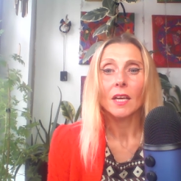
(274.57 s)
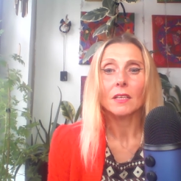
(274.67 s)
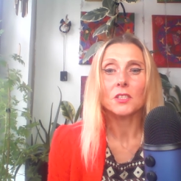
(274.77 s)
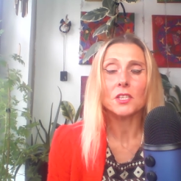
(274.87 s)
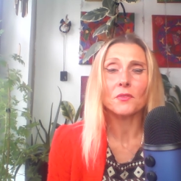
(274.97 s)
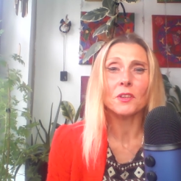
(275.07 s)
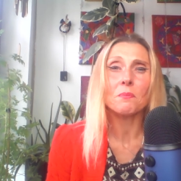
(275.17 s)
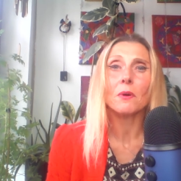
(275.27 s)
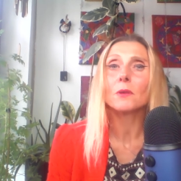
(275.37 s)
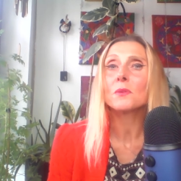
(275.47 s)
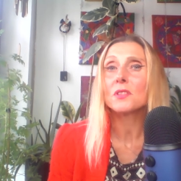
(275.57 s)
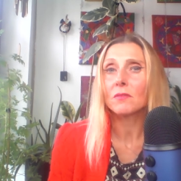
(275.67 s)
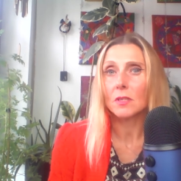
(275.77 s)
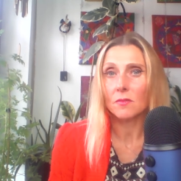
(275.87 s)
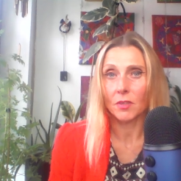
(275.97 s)
and just for the purpose
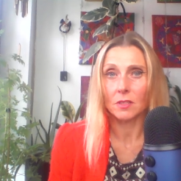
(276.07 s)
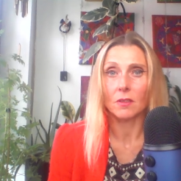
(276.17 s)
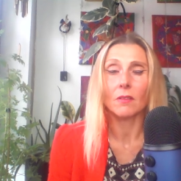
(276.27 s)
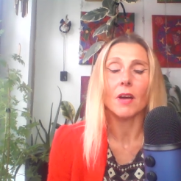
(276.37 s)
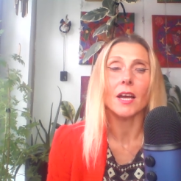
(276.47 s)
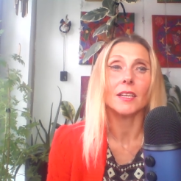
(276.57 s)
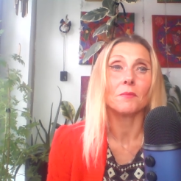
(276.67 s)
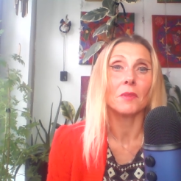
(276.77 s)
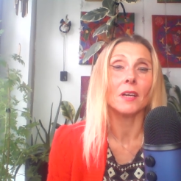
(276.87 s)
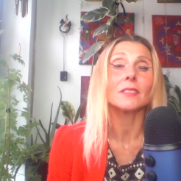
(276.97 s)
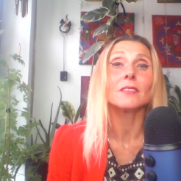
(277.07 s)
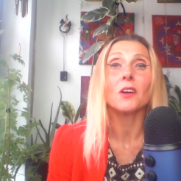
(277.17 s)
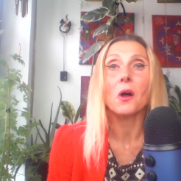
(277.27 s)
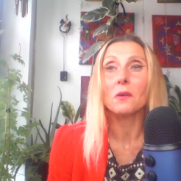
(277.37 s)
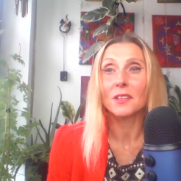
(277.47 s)
of this video i am not
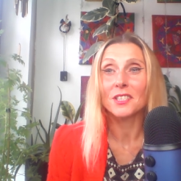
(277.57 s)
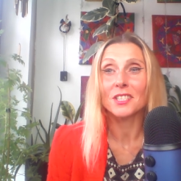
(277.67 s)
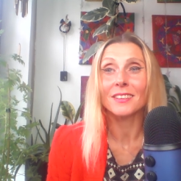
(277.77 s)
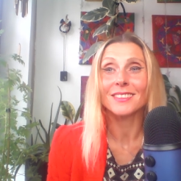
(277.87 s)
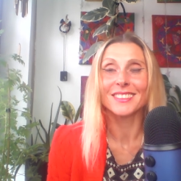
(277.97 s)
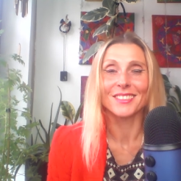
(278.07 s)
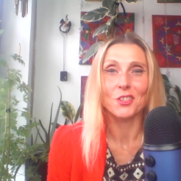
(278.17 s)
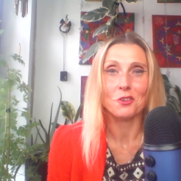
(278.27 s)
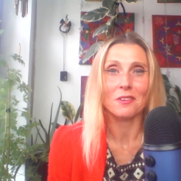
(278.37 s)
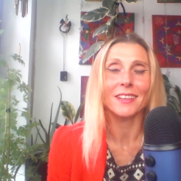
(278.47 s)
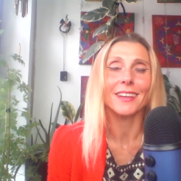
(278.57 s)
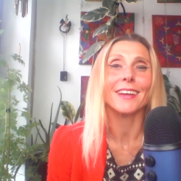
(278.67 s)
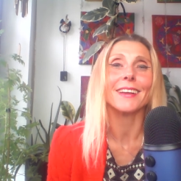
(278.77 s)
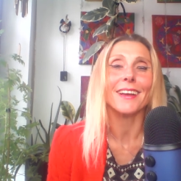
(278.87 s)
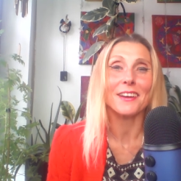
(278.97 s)
encouraging to
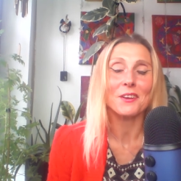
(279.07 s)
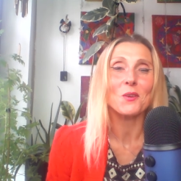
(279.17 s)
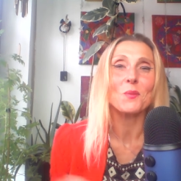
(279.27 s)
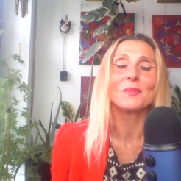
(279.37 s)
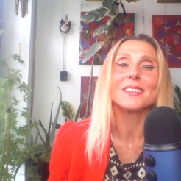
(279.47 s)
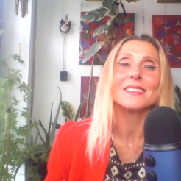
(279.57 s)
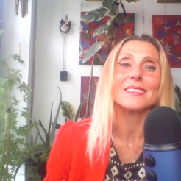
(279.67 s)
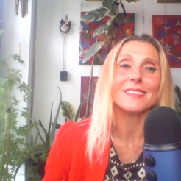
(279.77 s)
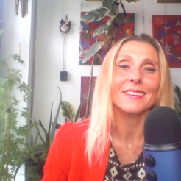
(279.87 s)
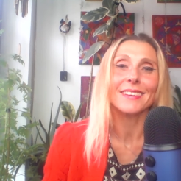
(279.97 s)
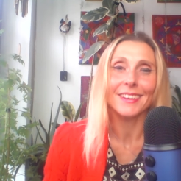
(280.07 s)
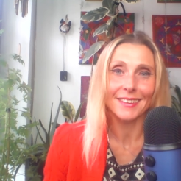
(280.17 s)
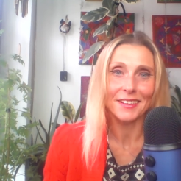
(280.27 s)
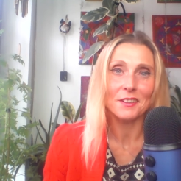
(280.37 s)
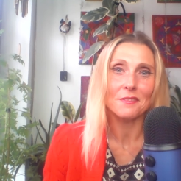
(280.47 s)
drinking i hope this is
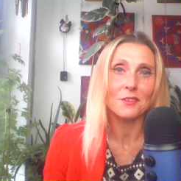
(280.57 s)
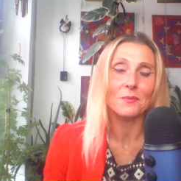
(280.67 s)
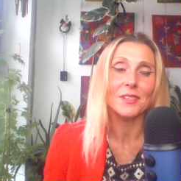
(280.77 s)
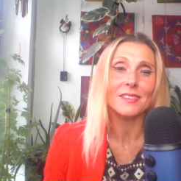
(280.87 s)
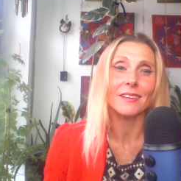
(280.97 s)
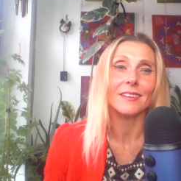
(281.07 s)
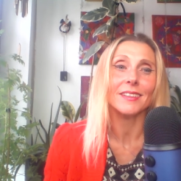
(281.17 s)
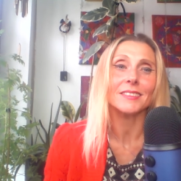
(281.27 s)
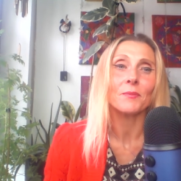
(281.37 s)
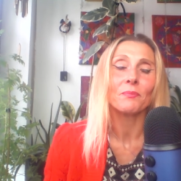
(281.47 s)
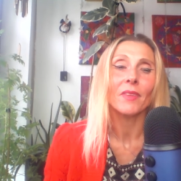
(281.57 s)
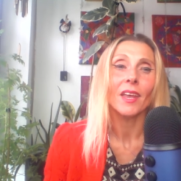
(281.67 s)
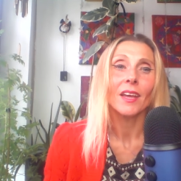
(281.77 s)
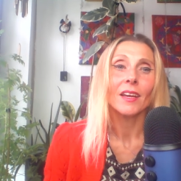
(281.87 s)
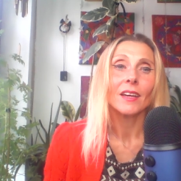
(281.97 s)
clear from the start
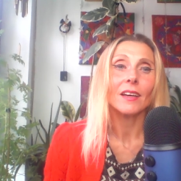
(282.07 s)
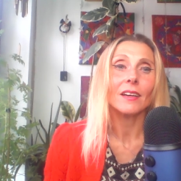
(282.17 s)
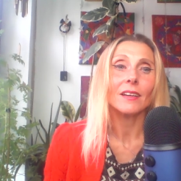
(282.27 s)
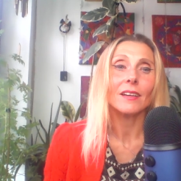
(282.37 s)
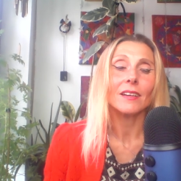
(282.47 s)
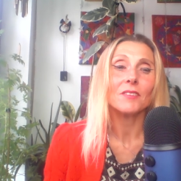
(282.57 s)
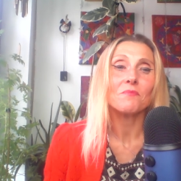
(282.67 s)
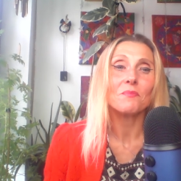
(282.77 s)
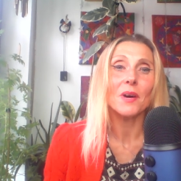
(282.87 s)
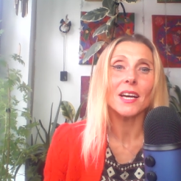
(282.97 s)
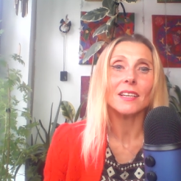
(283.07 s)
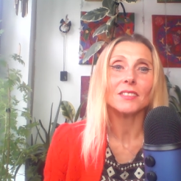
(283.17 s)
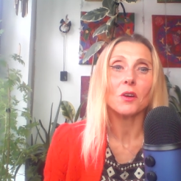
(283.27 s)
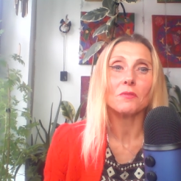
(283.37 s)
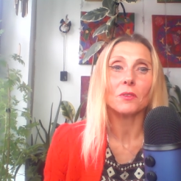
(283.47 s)
uh,
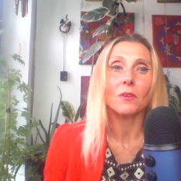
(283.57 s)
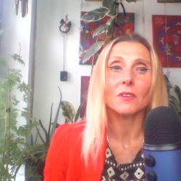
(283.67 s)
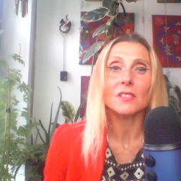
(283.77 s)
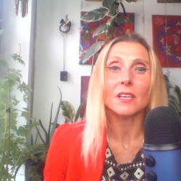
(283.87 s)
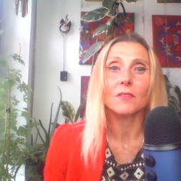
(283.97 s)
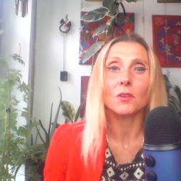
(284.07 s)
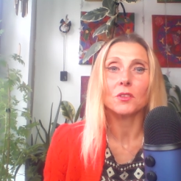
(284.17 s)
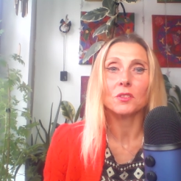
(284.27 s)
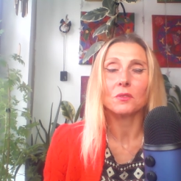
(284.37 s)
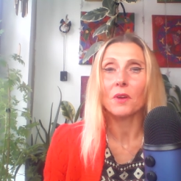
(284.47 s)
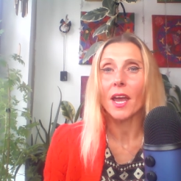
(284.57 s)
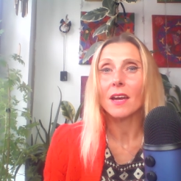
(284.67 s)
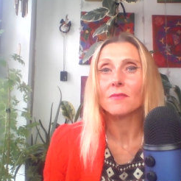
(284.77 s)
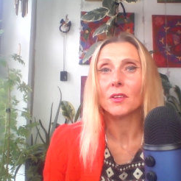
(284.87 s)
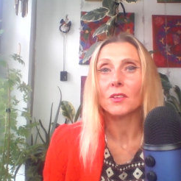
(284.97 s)
but of course, if you do
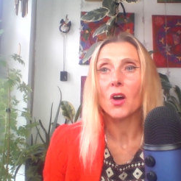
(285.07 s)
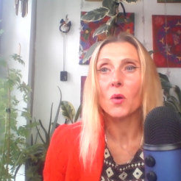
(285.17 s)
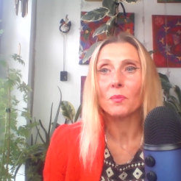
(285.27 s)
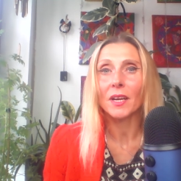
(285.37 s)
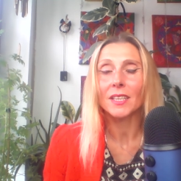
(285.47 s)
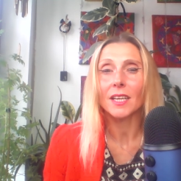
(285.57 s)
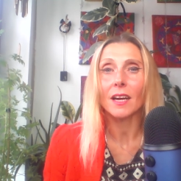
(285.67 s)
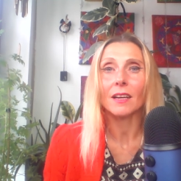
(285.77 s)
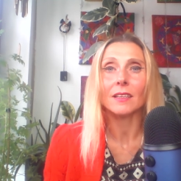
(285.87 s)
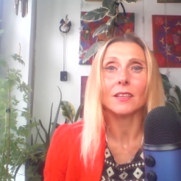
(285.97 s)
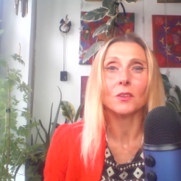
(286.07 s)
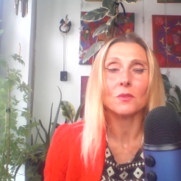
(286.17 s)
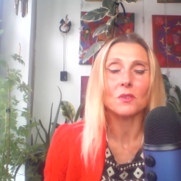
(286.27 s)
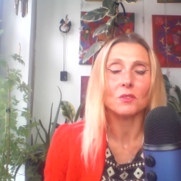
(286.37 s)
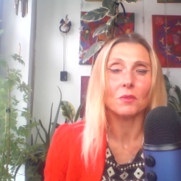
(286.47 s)
have a company, I can
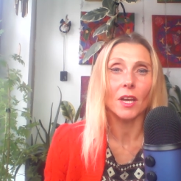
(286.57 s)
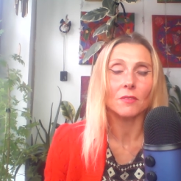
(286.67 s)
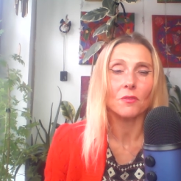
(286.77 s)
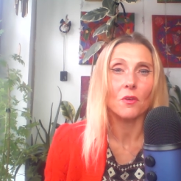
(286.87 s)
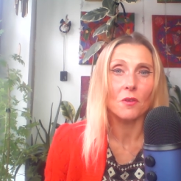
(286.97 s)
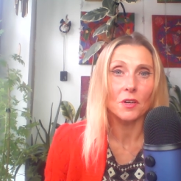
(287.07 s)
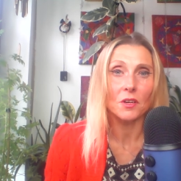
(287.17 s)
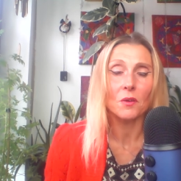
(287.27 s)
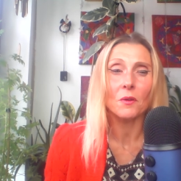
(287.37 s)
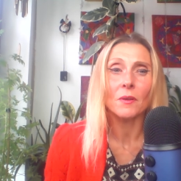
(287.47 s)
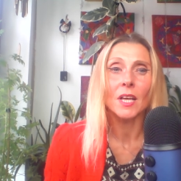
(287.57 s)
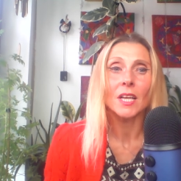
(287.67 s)
also do that for you.